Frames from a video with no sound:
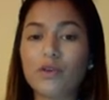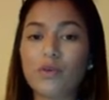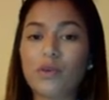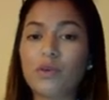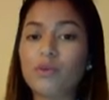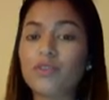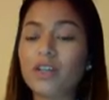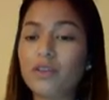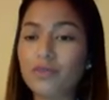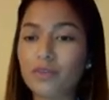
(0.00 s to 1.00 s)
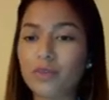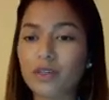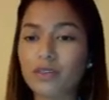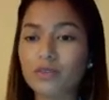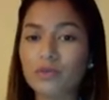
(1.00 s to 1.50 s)
When we moved on from
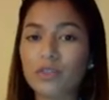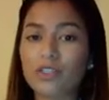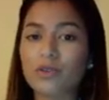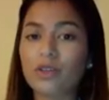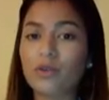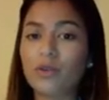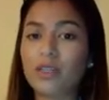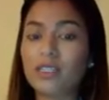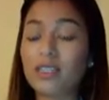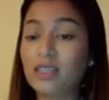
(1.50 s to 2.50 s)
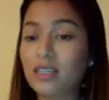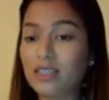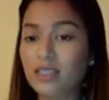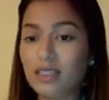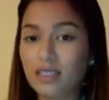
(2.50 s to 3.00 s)
this, we showed that we didn't need
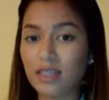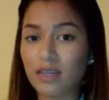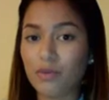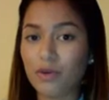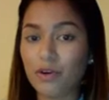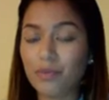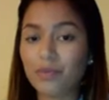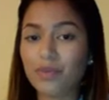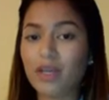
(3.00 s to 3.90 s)
dienes anymore,